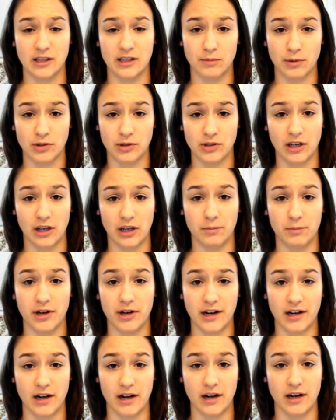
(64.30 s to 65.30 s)
it's supposed to help
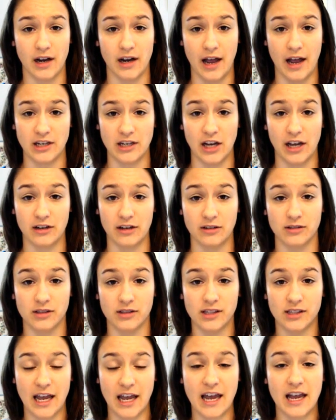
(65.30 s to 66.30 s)
your eyeshadows
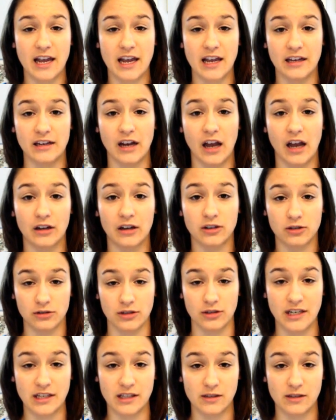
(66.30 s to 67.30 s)
stay and not
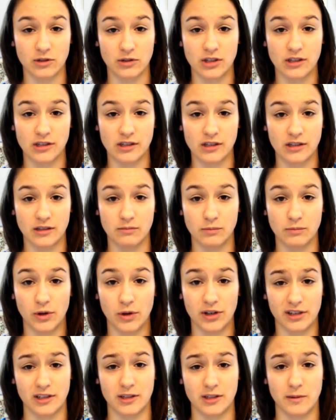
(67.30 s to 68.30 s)
crease, which is
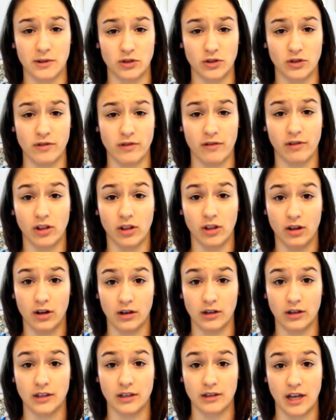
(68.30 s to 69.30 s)
important, especially if you have a
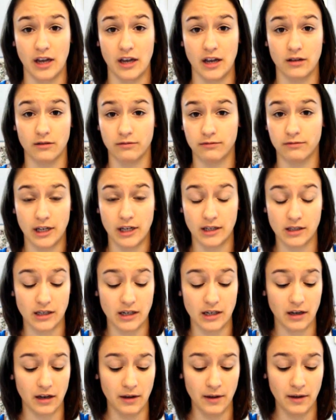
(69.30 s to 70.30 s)
long day of
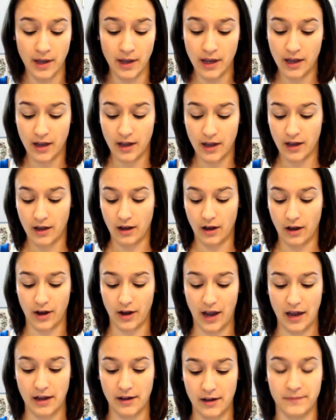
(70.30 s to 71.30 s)
dancing.
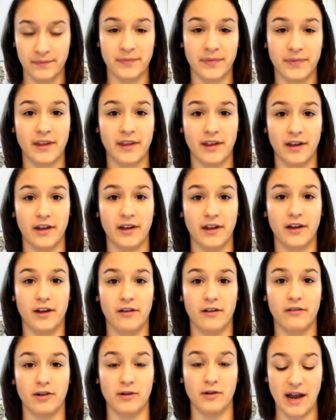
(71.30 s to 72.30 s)
Okay,
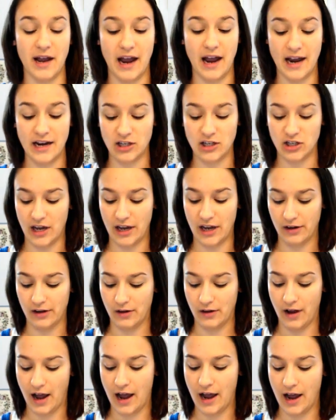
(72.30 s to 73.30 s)
for my
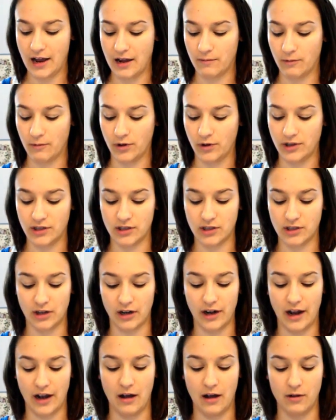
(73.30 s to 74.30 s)
eyeshadow, I am going to
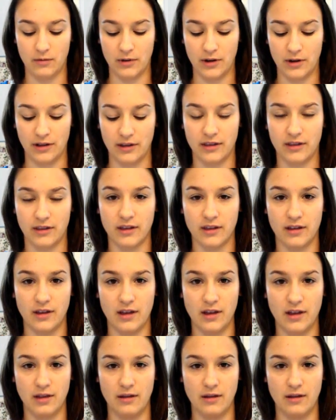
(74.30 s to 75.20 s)
start out with